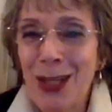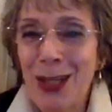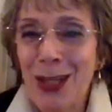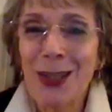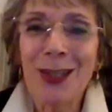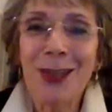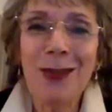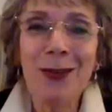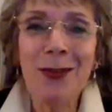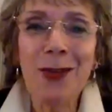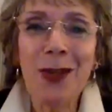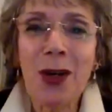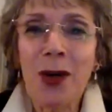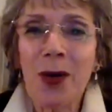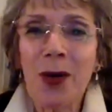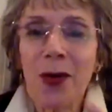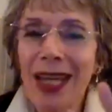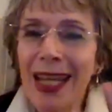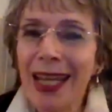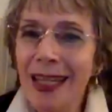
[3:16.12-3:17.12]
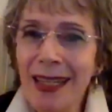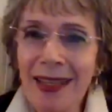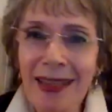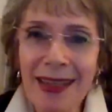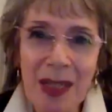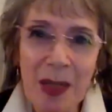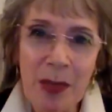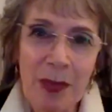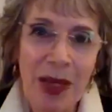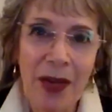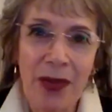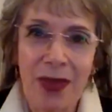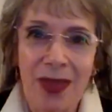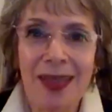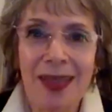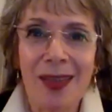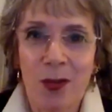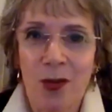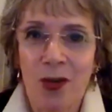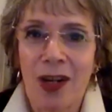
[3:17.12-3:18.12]
Did you know anything about
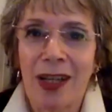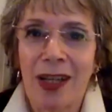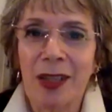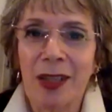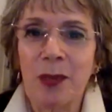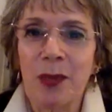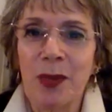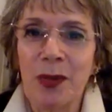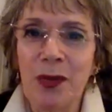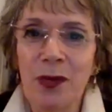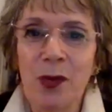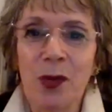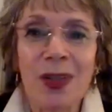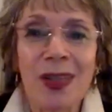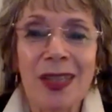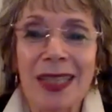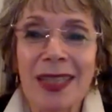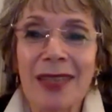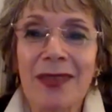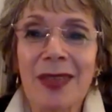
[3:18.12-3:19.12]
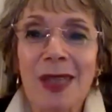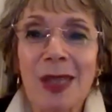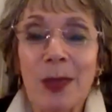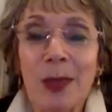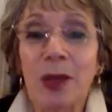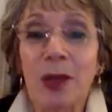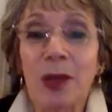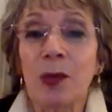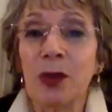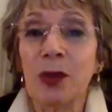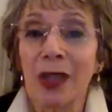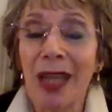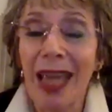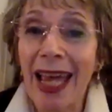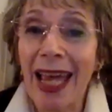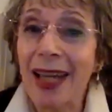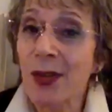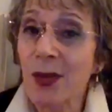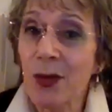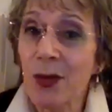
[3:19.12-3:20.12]
this trial before Steven Spielberg
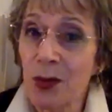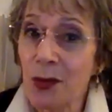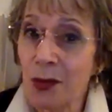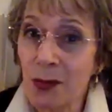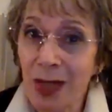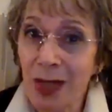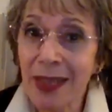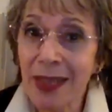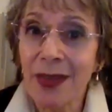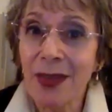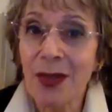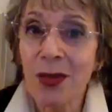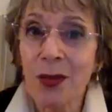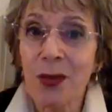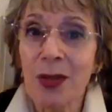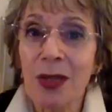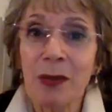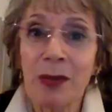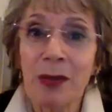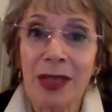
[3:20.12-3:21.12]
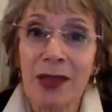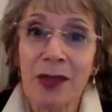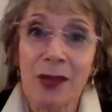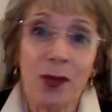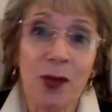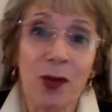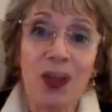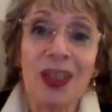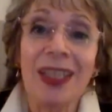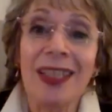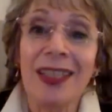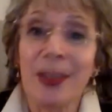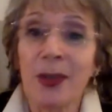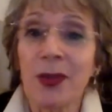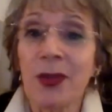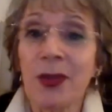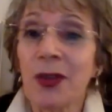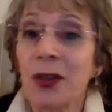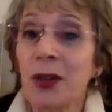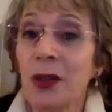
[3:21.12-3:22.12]
asked you to write the screenplay 14
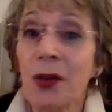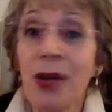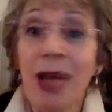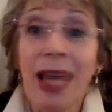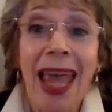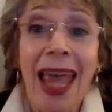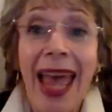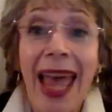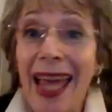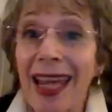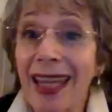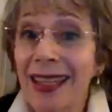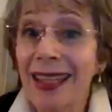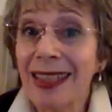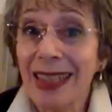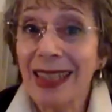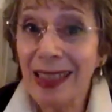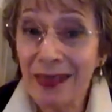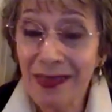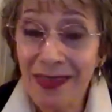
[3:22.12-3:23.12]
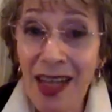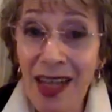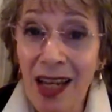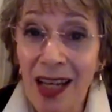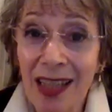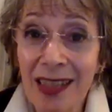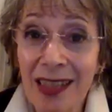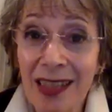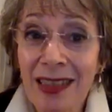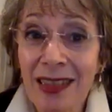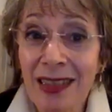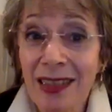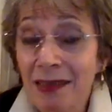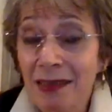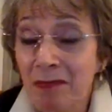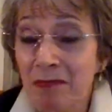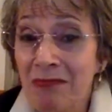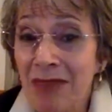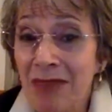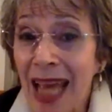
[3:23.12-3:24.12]
years ago? And if not,
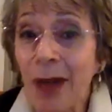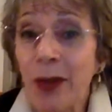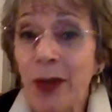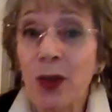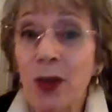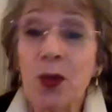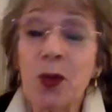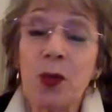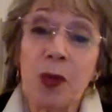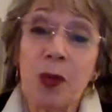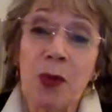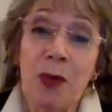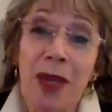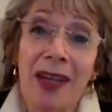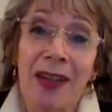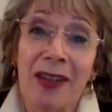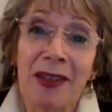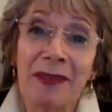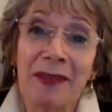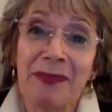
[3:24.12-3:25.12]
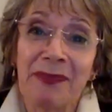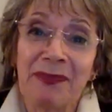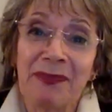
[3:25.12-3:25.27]
how did you prepare?